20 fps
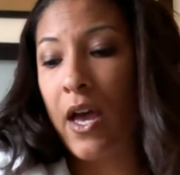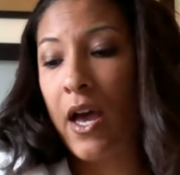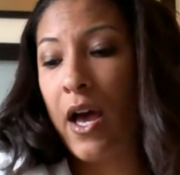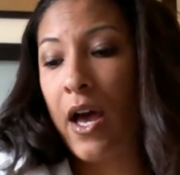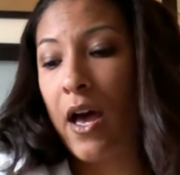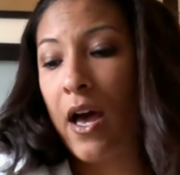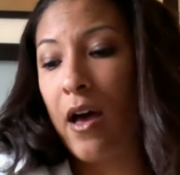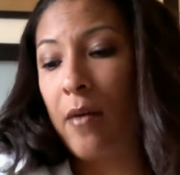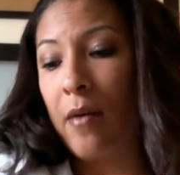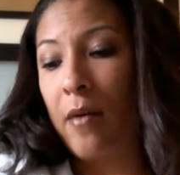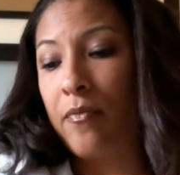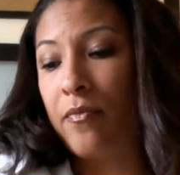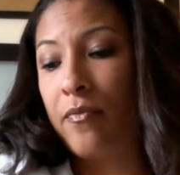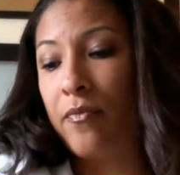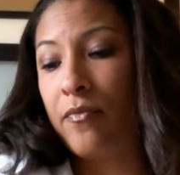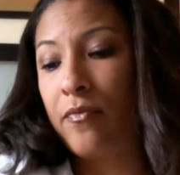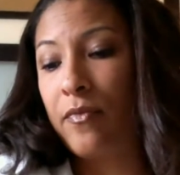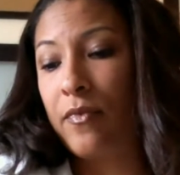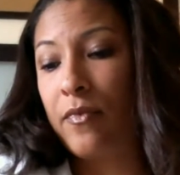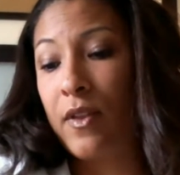
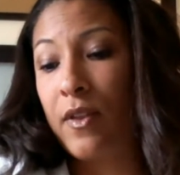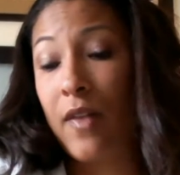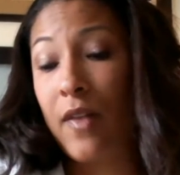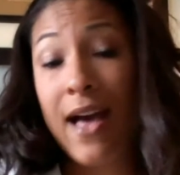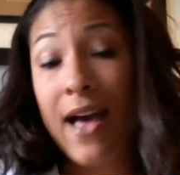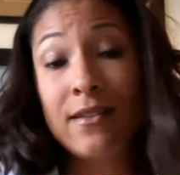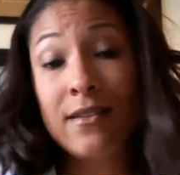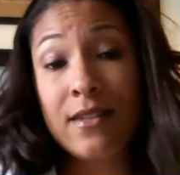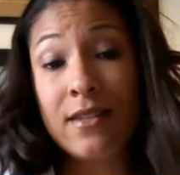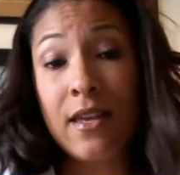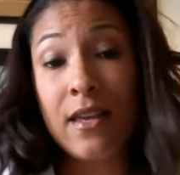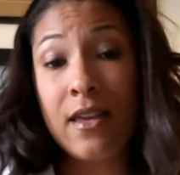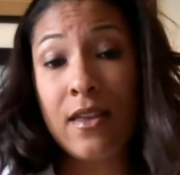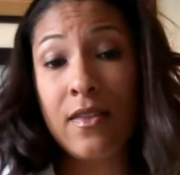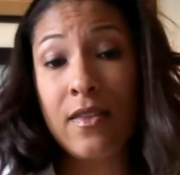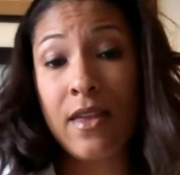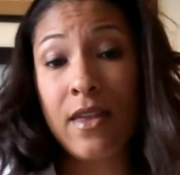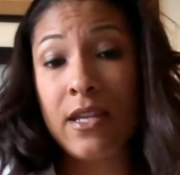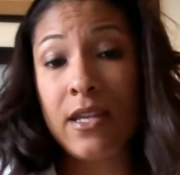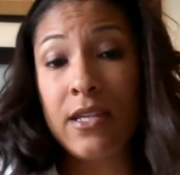The last thing
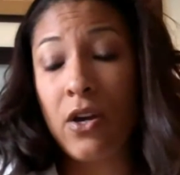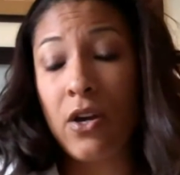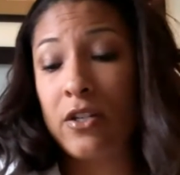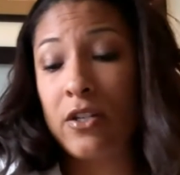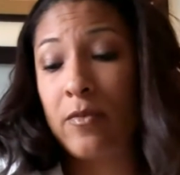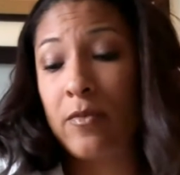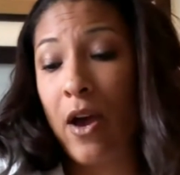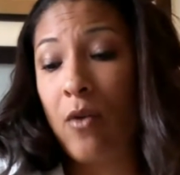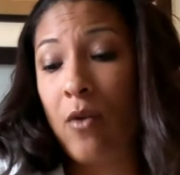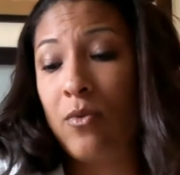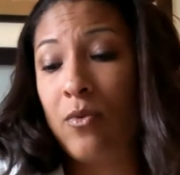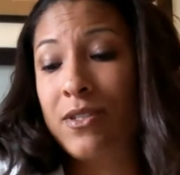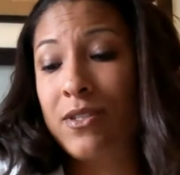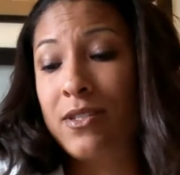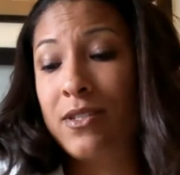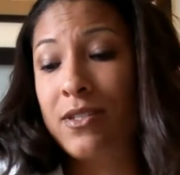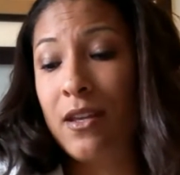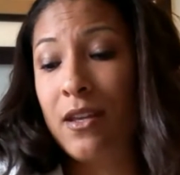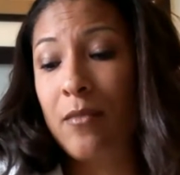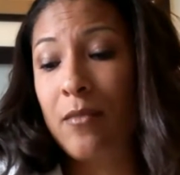that he talked about was
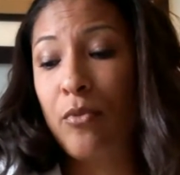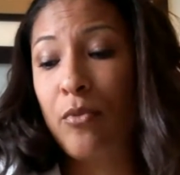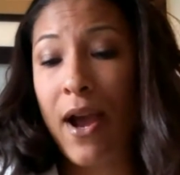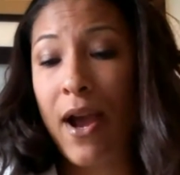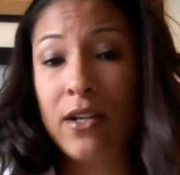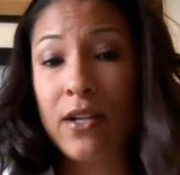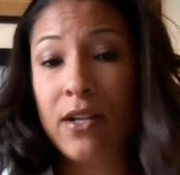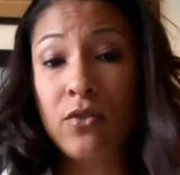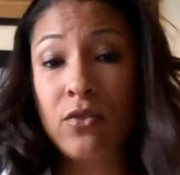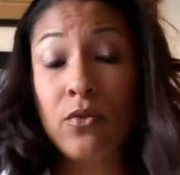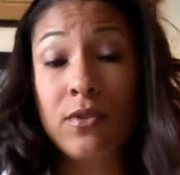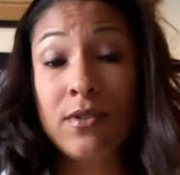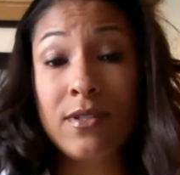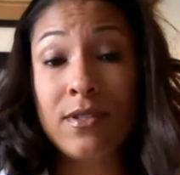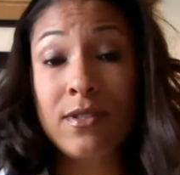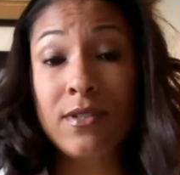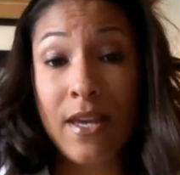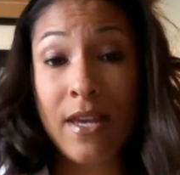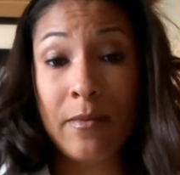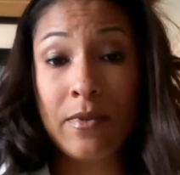10 practical
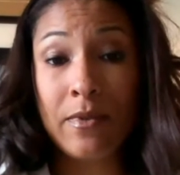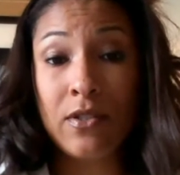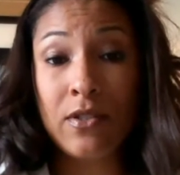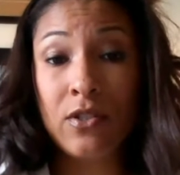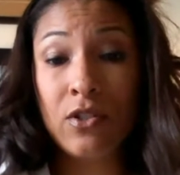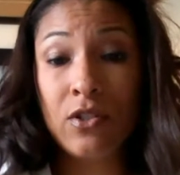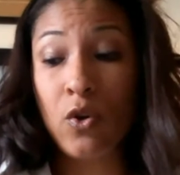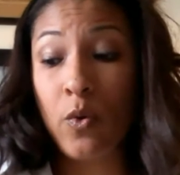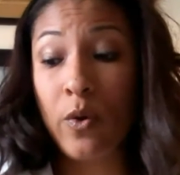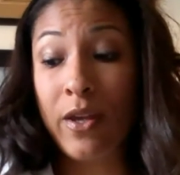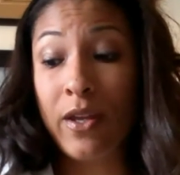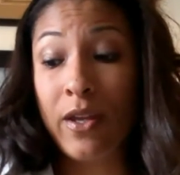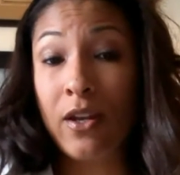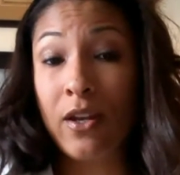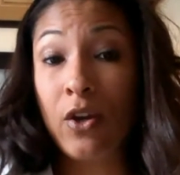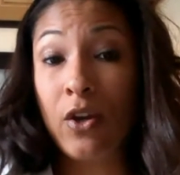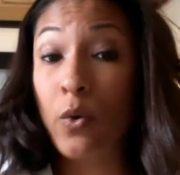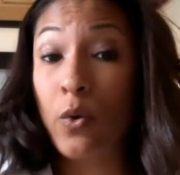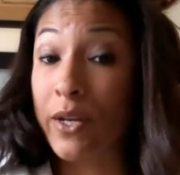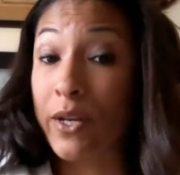steps to
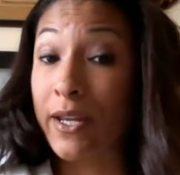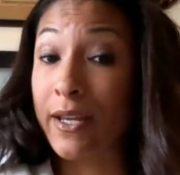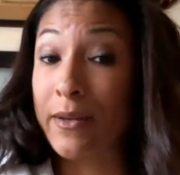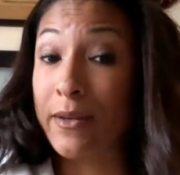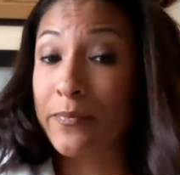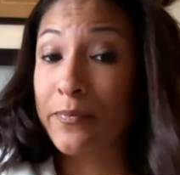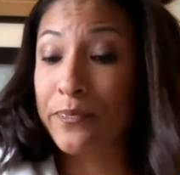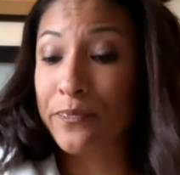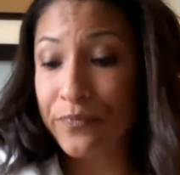quitting.